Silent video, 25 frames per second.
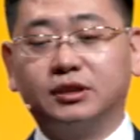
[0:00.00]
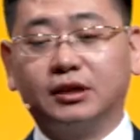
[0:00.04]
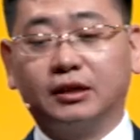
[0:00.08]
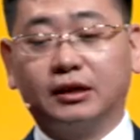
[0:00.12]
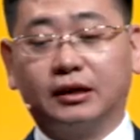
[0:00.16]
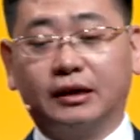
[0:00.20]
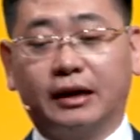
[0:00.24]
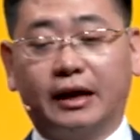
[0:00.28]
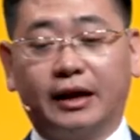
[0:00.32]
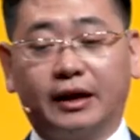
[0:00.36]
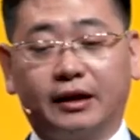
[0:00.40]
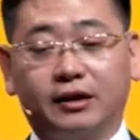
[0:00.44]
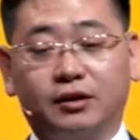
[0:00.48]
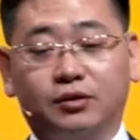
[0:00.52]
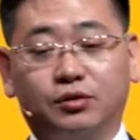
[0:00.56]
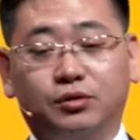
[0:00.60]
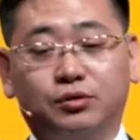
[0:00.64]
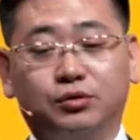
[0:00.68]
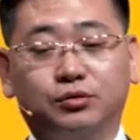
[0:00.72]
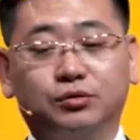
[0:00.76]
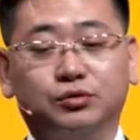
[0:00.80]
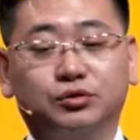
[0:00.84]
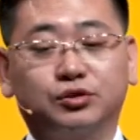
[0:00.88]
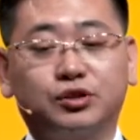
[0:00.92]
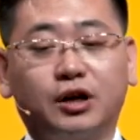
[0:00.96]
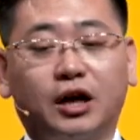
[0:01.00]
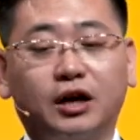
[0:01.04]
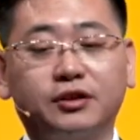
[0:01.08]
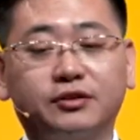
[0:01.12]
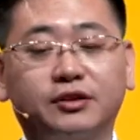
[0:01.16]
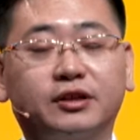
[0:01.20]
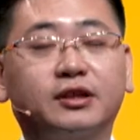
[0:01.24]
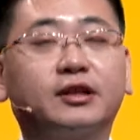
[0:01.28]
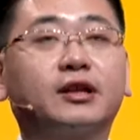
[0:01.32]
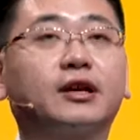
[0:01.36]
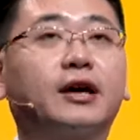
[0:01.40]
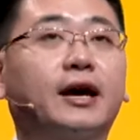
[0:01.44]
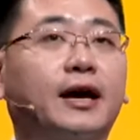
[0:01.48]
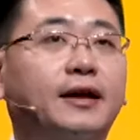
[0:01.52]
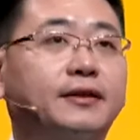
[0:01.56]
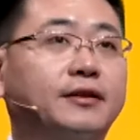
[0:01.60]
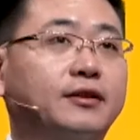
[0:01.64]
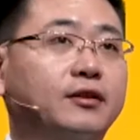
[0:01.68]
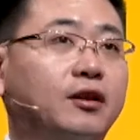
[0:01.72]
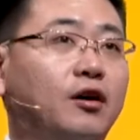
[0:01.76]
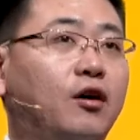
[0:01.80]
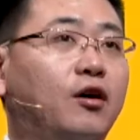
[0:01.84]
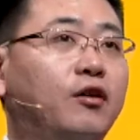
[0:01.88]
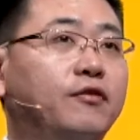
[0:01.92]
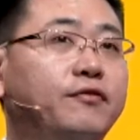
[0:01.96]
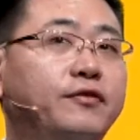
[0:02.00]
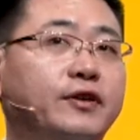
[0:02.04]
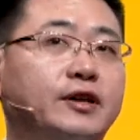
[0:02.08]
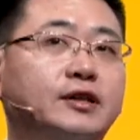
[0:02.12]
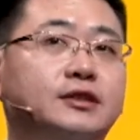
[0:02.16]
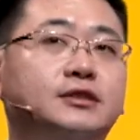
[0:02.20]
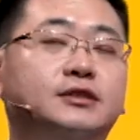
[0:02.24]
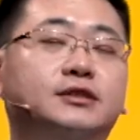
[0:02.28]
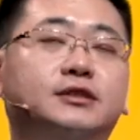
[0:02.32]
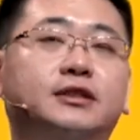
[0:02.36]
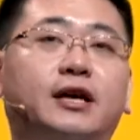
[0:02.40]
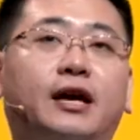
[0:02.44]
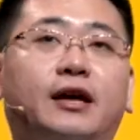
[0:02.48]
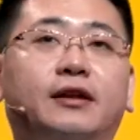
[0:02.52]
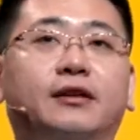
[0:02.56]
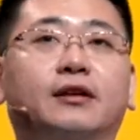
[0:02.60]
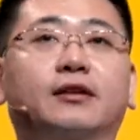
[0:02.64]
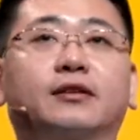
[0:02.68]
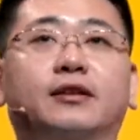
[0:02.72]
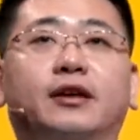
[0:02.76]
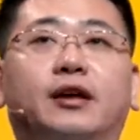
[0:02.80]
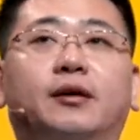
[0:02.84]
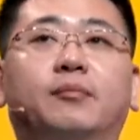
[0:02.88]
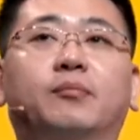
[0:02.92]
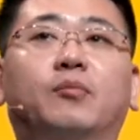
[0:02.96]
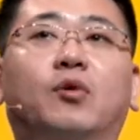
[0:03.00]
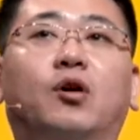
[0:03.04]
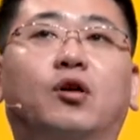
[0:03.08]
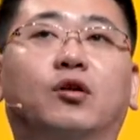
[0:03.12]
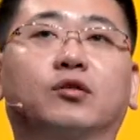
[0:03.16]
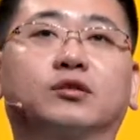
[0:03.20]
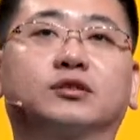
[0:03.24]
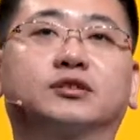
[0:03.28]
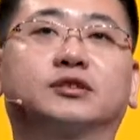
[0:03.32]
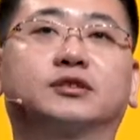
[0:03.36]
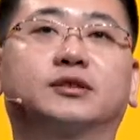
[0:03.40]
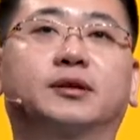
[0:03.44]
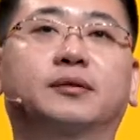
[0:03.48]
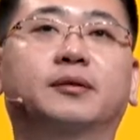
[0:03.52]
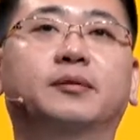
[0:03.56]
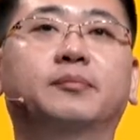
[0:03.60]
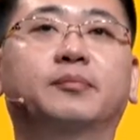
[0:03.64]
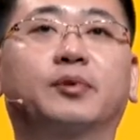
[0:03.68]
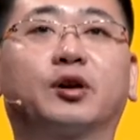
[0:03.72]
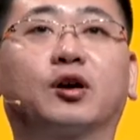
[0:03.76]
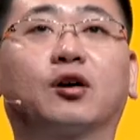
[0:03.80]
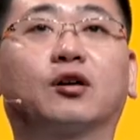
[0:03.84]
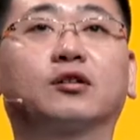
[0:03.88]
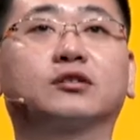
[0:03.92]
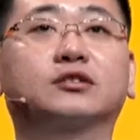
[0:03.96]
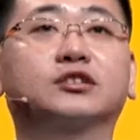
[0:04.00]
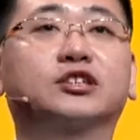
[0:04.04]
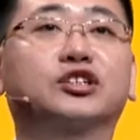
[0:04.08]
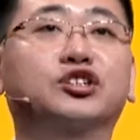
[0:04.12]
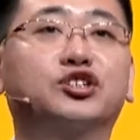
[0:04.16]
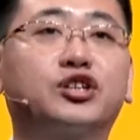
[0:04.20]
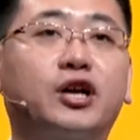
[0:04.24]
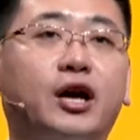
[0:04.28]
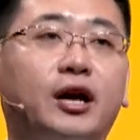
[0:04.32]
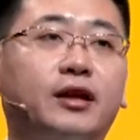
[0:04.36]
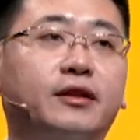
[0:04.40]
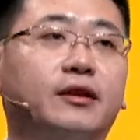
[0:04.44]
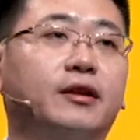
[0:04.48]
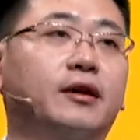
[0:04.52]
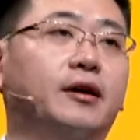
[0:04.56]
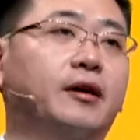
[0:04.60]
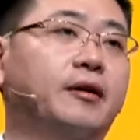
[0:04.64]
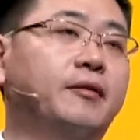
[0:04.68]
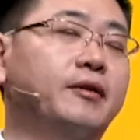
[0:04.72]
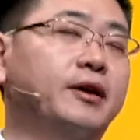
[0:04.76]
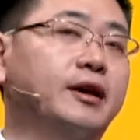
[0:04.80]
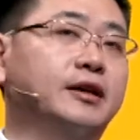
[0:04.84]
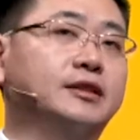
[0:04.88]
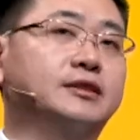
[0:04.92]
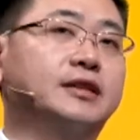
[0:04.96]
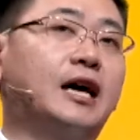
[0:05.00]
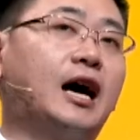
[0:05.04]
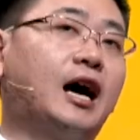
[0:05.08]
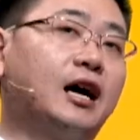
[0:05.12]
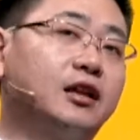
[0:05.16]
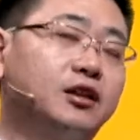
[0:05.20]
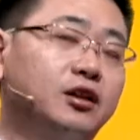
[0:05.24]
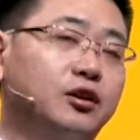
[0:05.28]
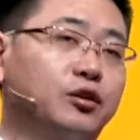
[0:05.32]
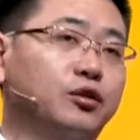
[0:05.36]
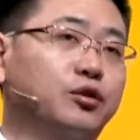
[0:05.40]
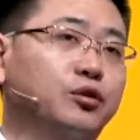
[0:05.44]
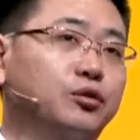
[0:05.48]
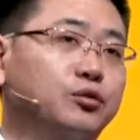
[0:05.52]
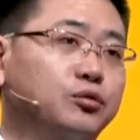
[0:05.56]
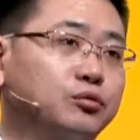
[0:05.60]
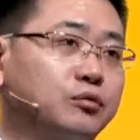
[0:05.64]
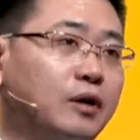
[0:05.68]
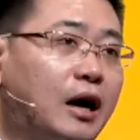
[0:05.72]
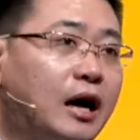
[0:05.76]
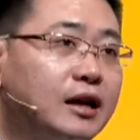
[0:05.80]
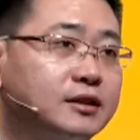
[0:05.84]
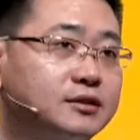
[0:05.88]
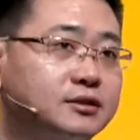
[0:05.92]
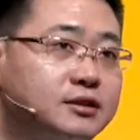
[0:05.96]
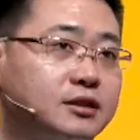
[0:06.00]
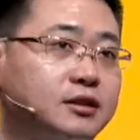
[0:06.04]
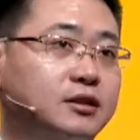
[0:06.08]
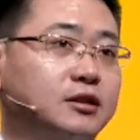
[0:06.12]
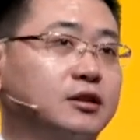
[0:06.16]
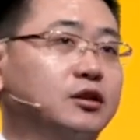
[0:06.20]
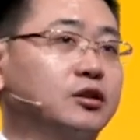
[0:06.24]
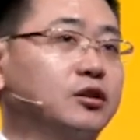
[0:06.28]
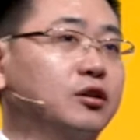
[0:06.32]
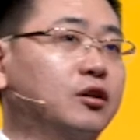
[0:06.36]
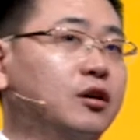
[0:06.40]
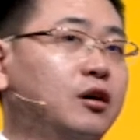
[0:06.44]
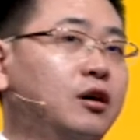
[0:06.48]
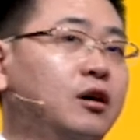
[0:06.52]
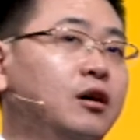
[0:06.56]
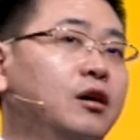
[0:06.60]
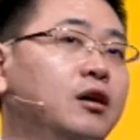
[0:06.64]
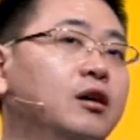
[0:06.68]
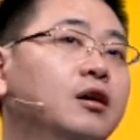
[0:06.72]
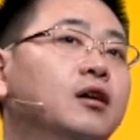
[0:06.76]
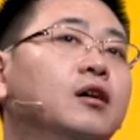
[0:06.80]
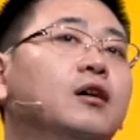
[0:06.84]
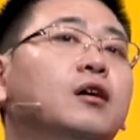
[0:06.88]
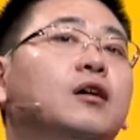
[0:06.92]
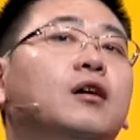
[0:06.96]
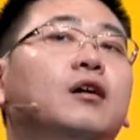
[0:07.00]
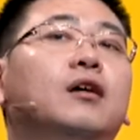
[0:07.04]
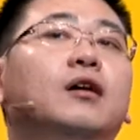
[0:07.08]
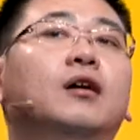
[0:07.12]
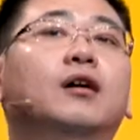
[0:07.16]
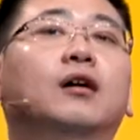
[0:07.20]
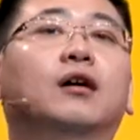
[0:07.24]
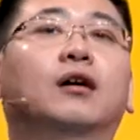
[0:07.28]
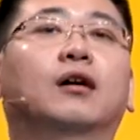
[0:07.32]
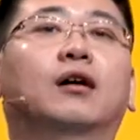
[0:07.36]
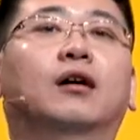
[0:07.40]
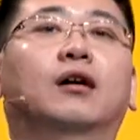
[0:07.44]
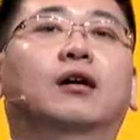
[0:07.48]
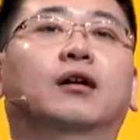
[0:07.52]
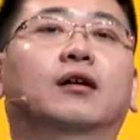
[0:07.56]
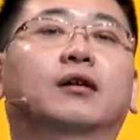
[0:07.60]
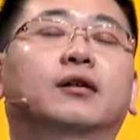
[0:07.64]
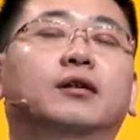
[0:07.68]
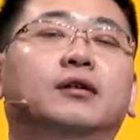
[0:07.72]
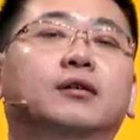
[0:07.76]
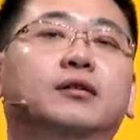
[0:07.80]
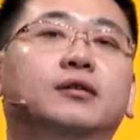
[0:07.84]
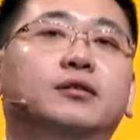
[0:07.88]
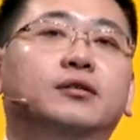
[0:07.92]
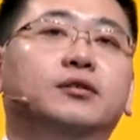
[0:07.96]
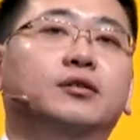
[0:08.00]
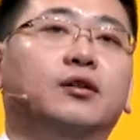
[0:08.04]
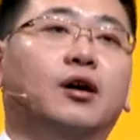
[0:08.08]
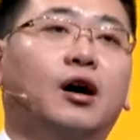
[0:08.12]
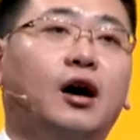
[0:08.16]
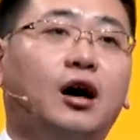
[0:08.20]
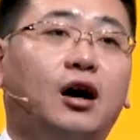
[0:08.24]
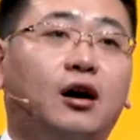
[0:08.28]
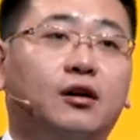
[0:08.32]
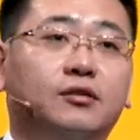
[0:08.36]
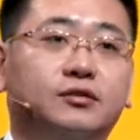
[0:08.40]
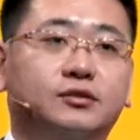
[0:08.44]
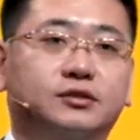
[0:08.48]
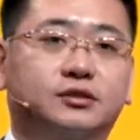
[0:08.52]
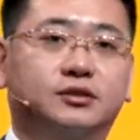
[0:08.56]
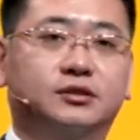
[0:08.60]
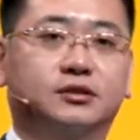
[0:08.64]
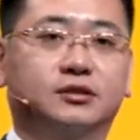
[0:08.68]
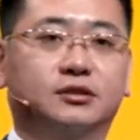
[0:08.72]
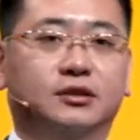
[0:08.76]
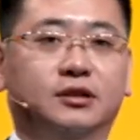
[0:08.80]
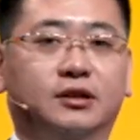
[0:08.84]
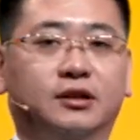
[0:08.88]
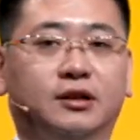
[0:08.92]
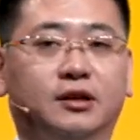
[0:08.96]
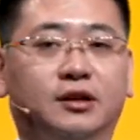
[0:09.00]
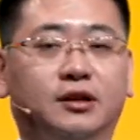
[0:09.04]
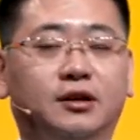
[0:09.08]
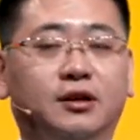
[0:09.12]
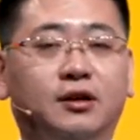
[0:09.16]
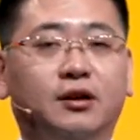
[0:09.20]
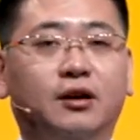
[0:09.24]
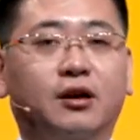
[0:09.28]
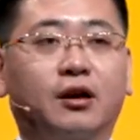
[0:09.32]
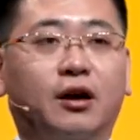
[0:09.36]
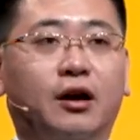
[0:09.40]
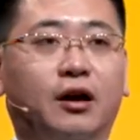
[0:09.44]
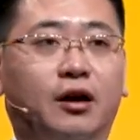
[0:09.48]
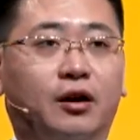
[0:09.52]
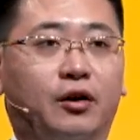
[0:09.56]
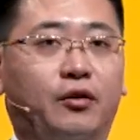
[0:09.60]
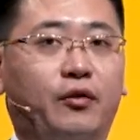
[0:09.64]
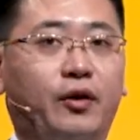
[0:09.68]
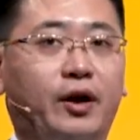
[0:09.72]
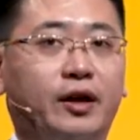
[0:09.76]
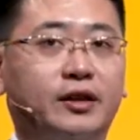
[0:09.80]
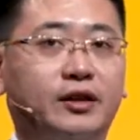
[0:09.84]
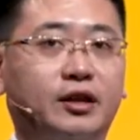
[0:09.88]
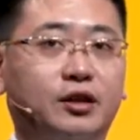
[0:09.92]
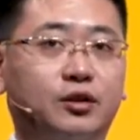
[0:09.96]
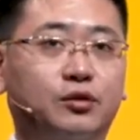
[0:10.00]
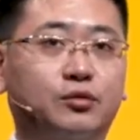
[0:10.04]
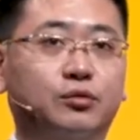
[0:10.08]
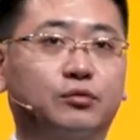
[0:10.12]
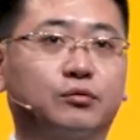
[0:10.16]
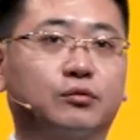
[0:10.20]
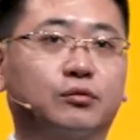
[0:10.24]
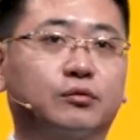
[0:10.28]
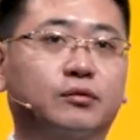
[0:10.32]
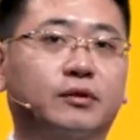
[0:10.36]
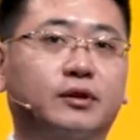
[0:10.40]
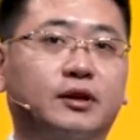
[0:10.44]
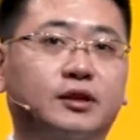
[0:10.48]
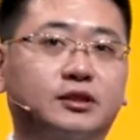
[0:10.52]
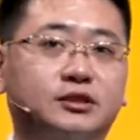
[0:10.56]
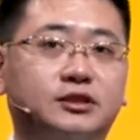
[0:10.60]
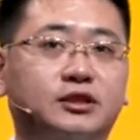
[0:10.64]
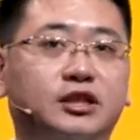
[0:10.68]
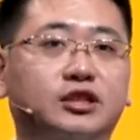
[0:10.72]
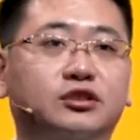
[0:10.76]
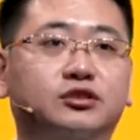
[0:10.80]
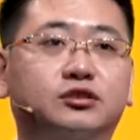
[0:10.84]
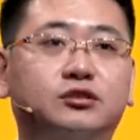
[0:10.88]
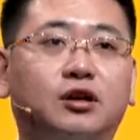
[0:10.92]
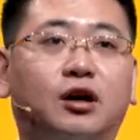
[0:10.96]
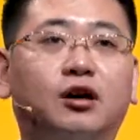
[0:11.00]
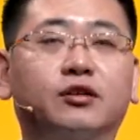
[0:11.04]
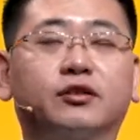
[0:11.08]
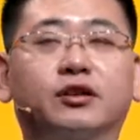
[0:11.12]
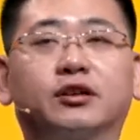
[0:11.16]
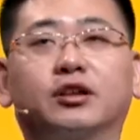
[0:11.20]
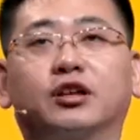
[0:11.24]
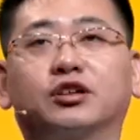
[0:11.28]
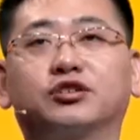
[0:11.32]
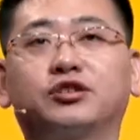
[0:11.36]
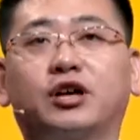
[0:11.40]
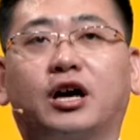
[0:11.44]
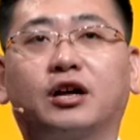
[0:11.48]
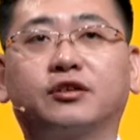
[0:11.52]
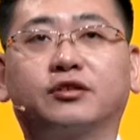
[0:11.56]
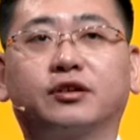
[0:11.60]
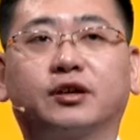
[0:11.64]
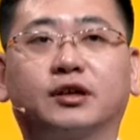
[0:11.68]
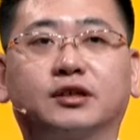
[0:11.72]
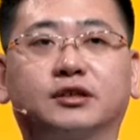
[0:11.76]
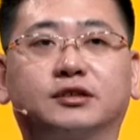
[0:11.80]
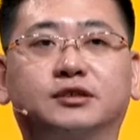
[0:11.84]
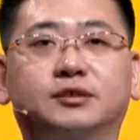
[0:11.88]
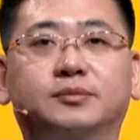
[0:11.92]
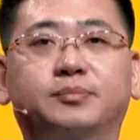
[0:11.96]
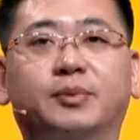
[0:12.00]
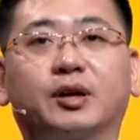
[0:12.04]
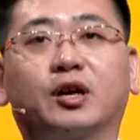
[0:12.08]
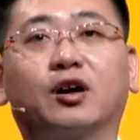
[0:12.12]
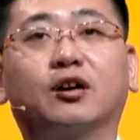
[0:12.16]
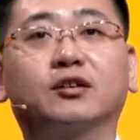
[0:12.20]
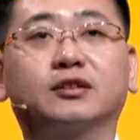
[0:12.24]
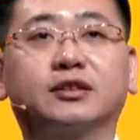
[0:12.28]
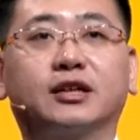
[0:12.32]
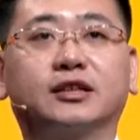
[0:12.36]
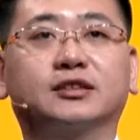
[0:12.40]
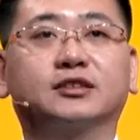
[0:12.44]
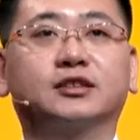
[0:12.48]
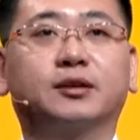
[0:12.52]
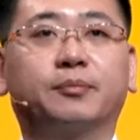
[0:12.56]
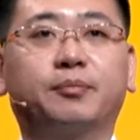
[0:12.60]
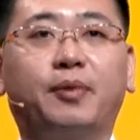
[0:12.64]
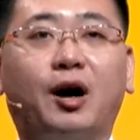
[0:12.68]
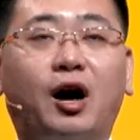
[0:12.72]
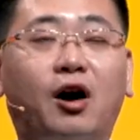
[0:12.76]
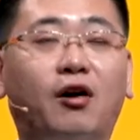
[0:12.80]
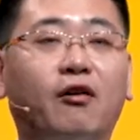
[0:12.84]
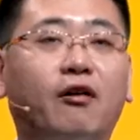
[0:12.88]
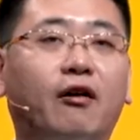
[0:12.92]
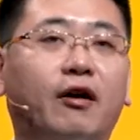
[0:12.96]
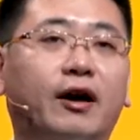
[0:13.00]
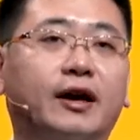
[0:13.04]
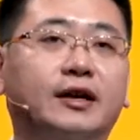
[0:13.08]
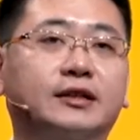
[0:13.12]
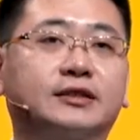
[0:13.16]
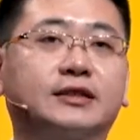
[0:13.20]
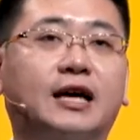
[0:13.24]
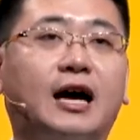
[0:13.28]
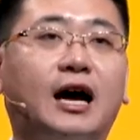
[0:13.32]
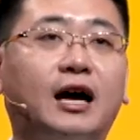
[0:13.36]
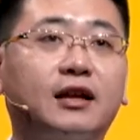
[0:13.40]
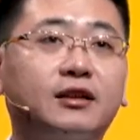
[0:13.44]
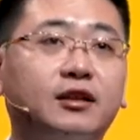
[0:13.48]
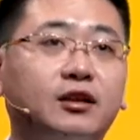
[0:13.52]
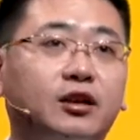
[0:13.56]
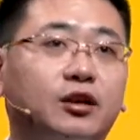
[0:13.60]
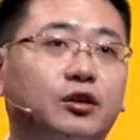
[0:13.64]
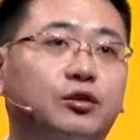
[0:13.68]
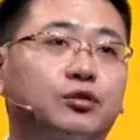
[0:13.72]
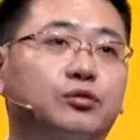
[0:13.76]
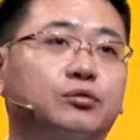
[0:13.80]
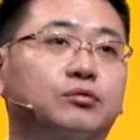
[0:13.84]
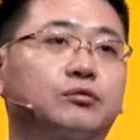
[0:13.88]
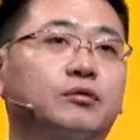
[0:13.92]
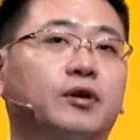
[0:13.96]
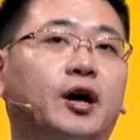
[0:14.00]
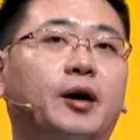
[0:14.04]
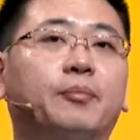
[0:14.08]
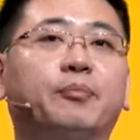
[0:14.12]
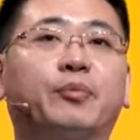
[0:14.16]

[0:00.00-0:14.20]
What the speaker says: like to charging at the office and the malls, because in China it's hardly to ask your house grant to install the chargers, because the power is hardly to